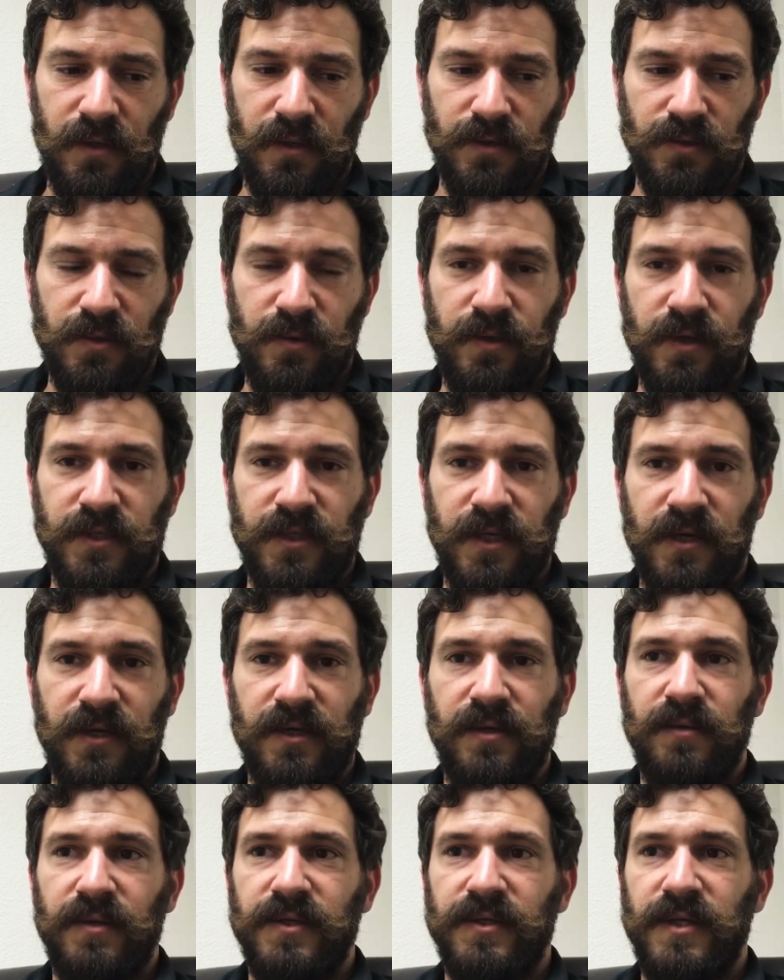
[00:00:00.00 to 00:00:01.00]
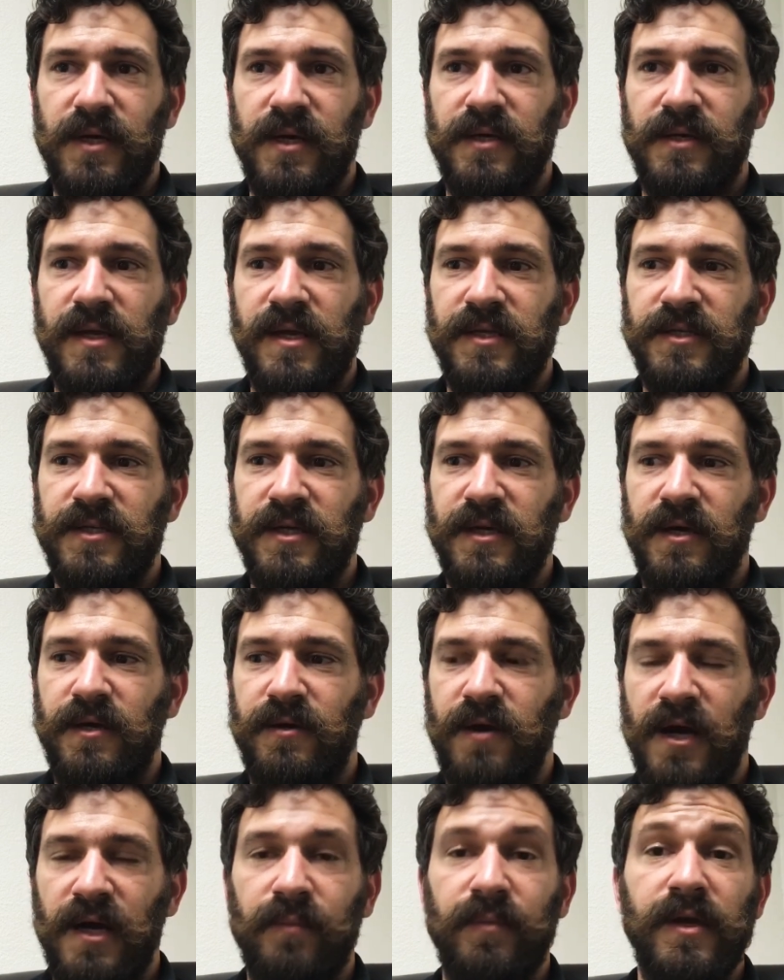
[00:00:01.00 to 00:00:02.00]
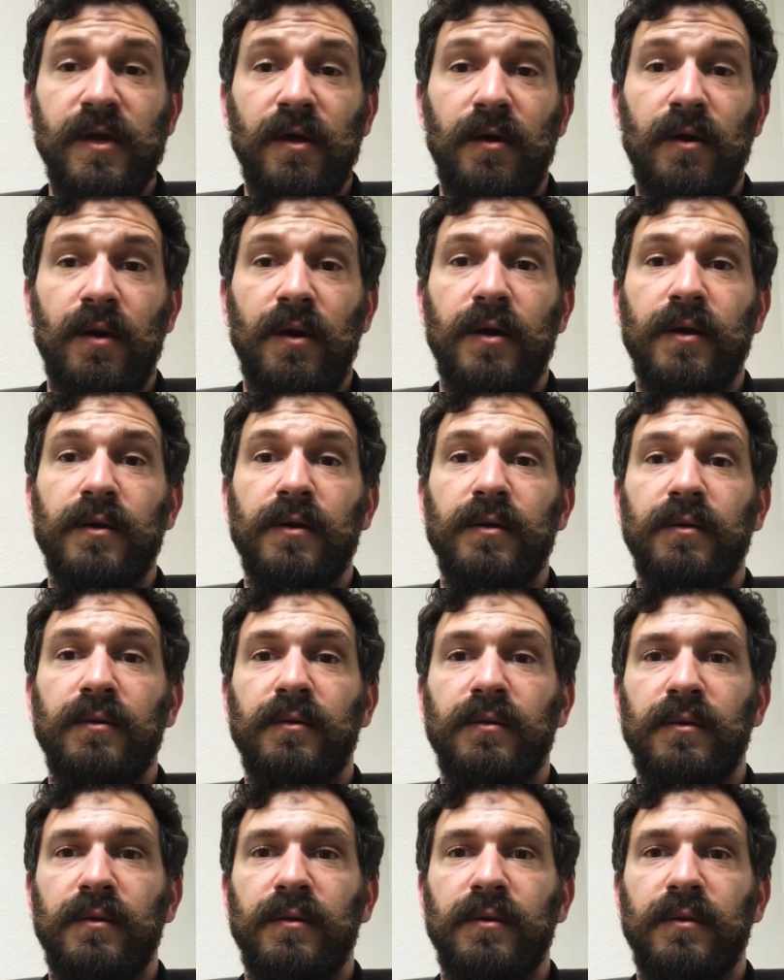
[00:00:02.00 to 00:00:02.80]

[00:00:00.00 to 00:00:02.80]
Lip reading: So what I want to tell you is it's incredibly hard